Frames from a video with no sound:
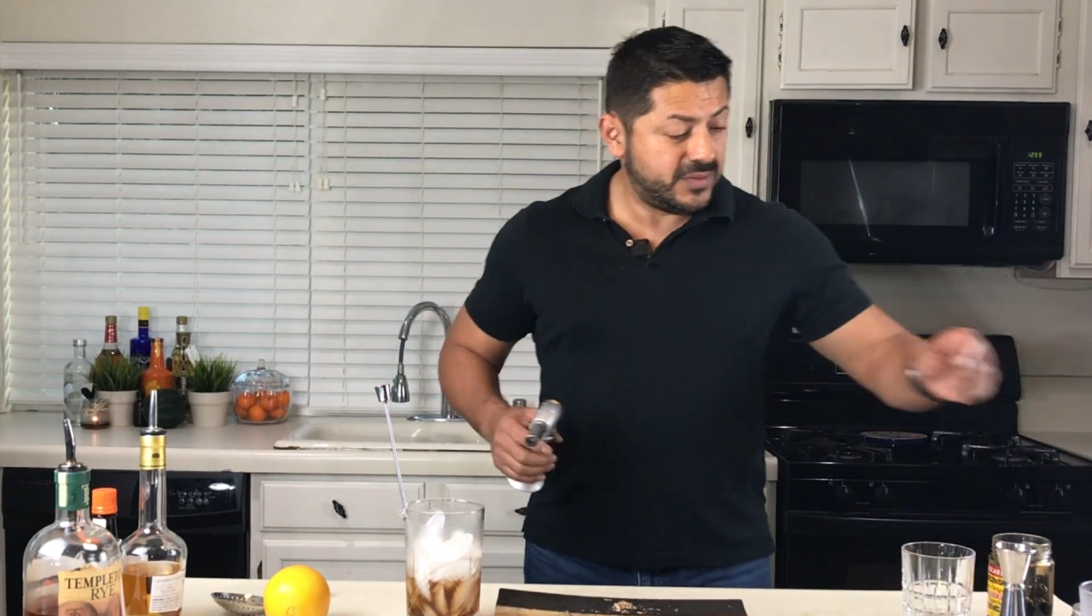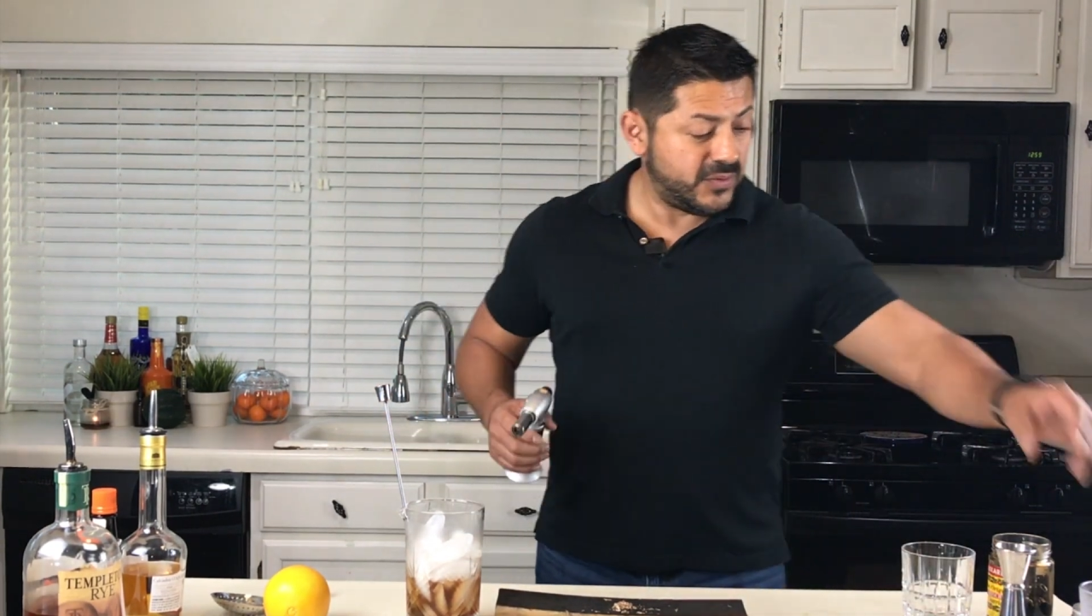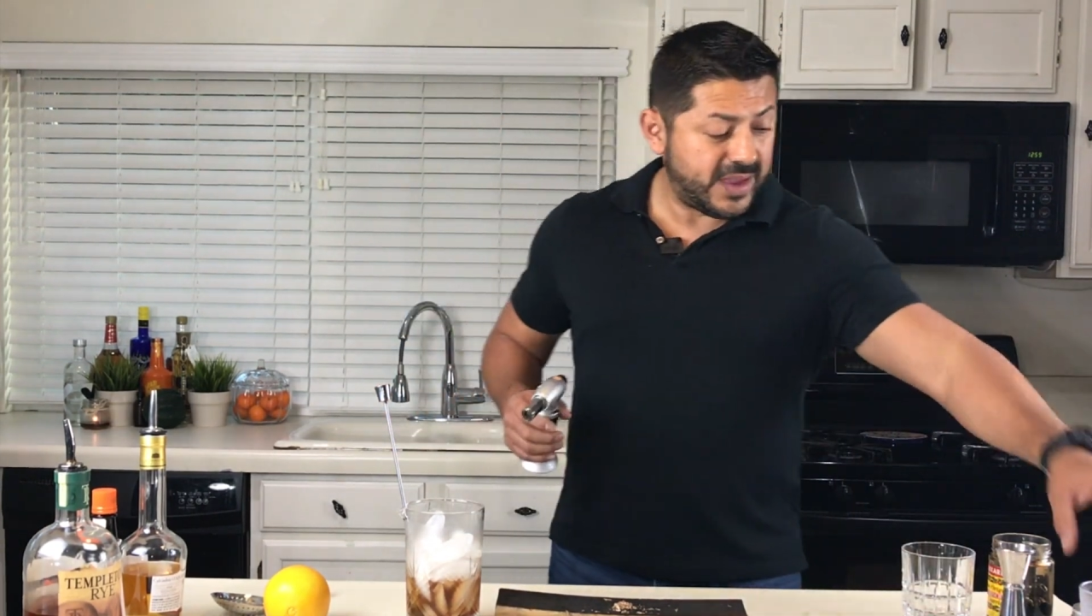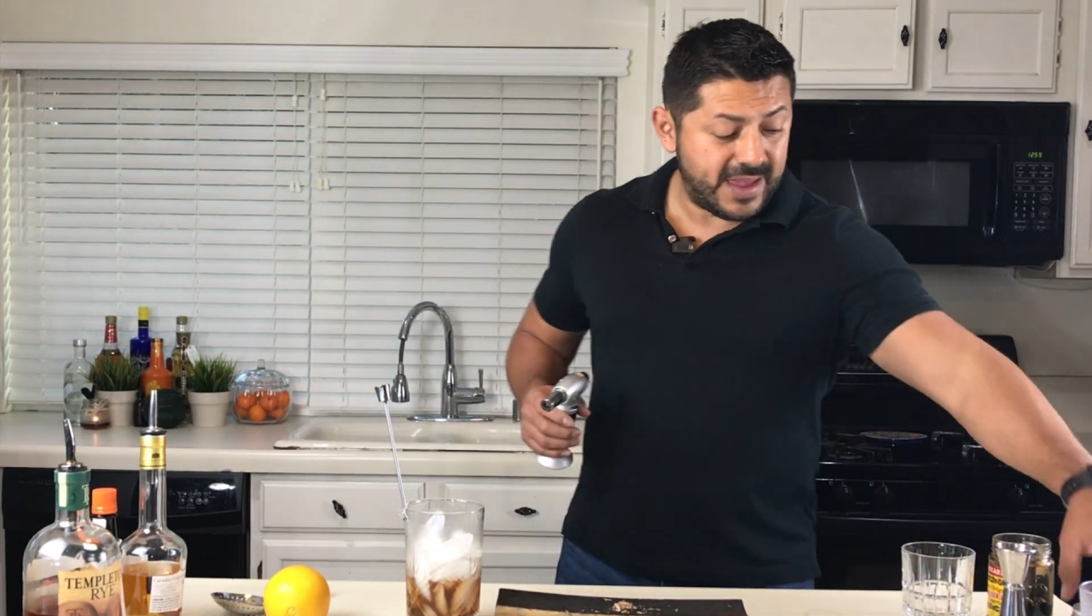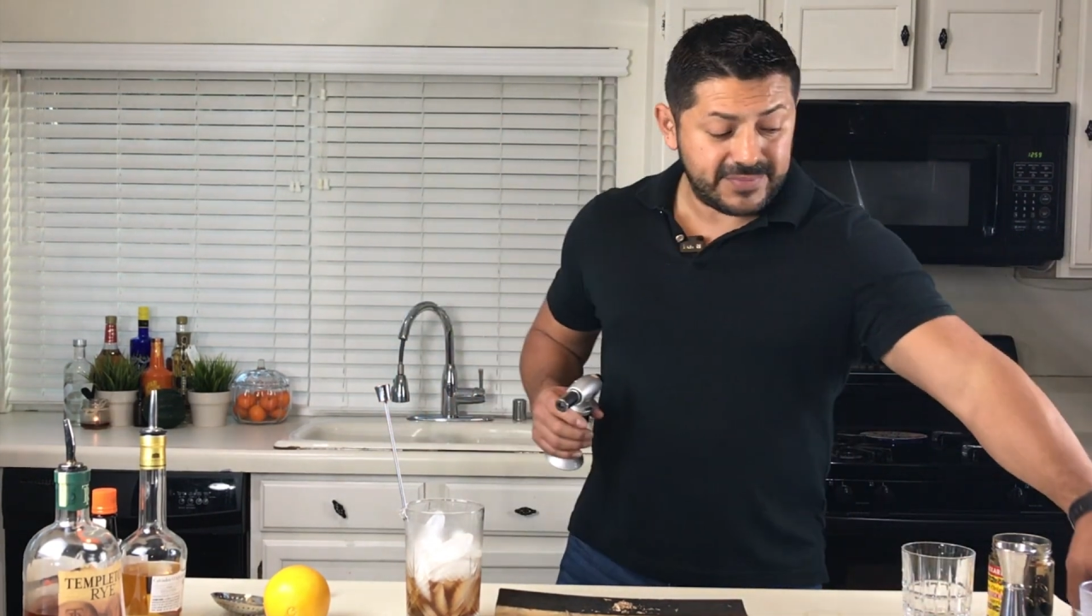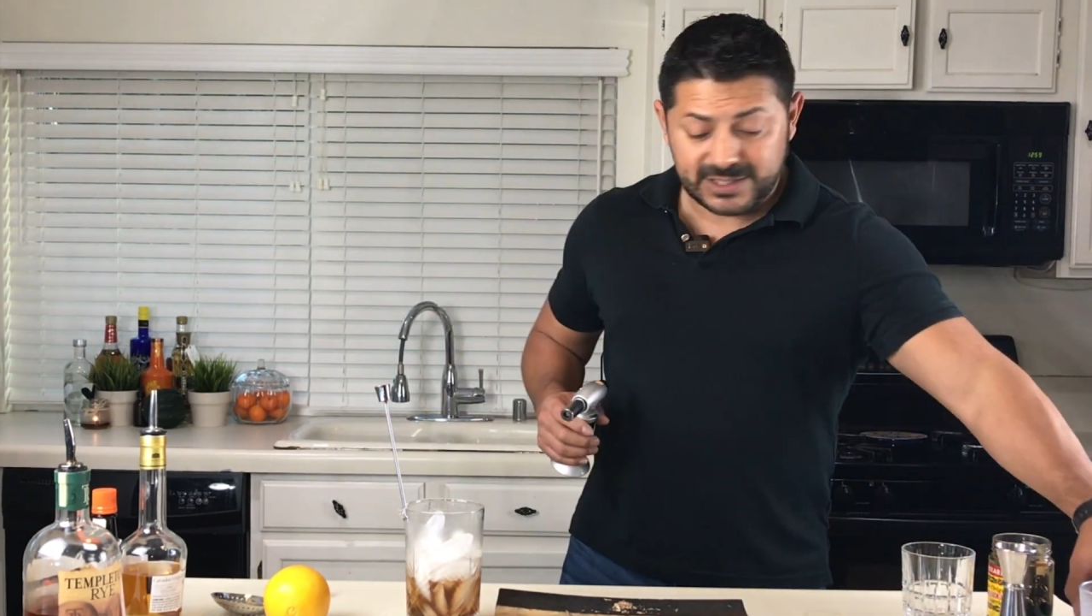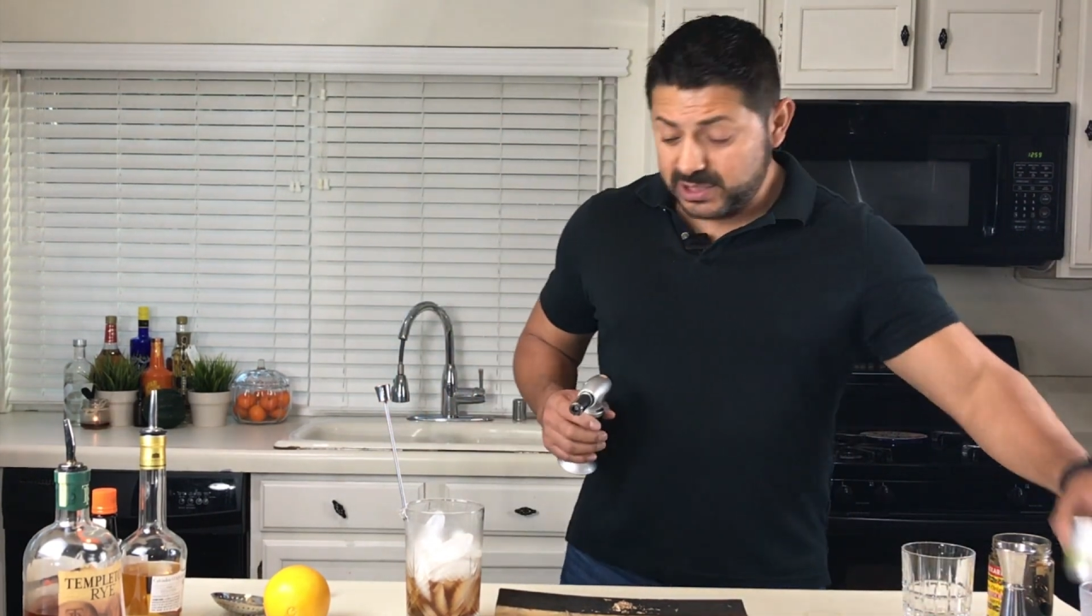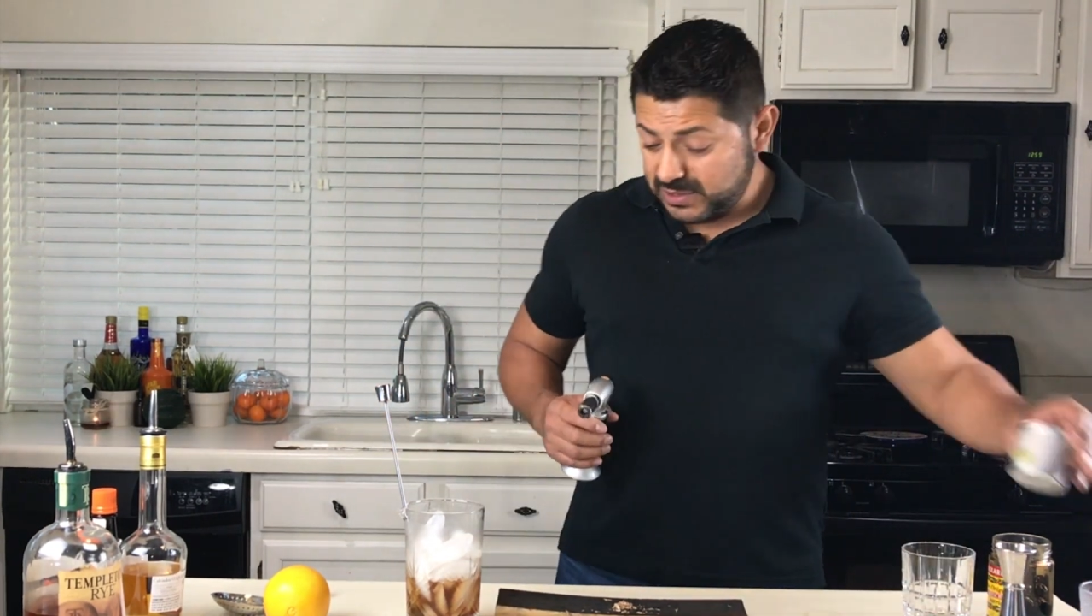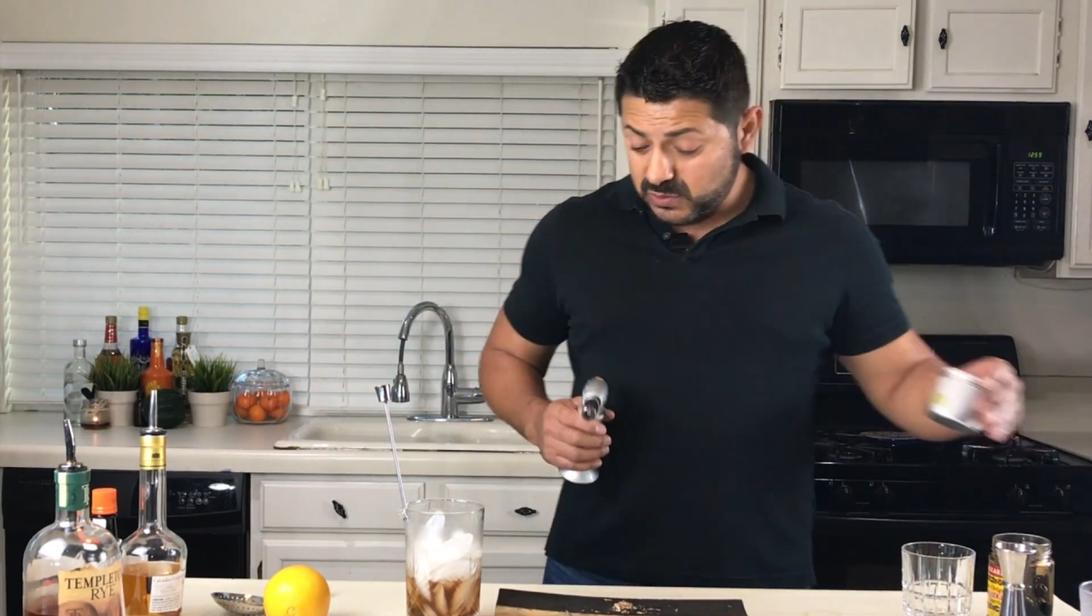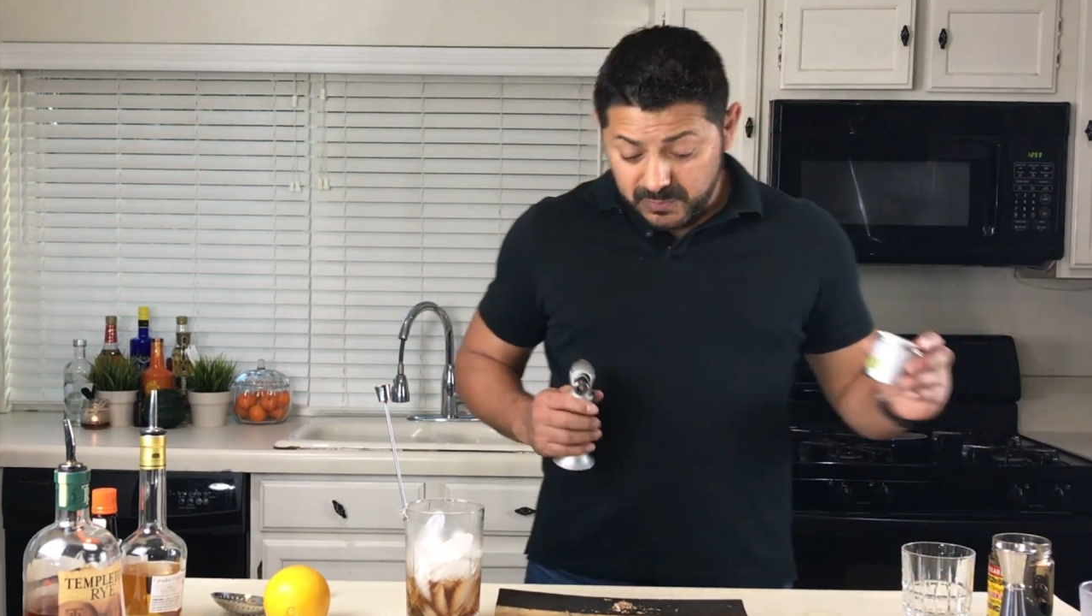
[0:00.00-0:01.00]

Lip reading: to have the chance to